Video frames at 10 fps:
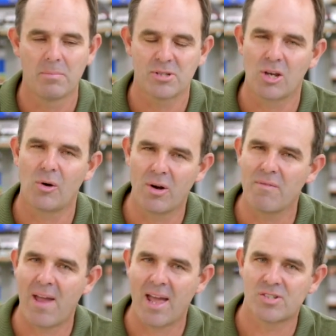So you're an
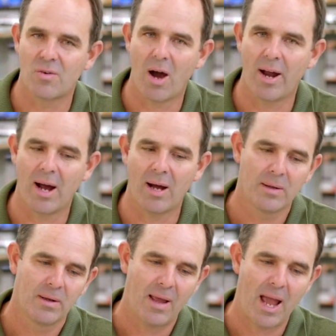advanced rider
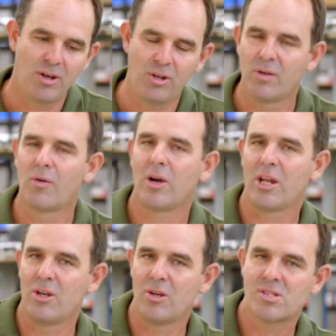and you've already
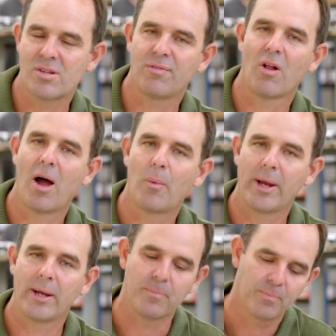used the flyer
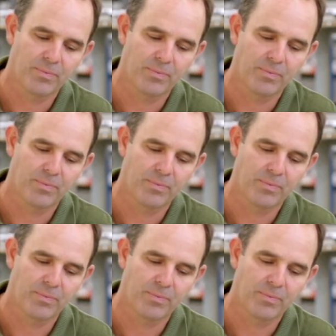wing.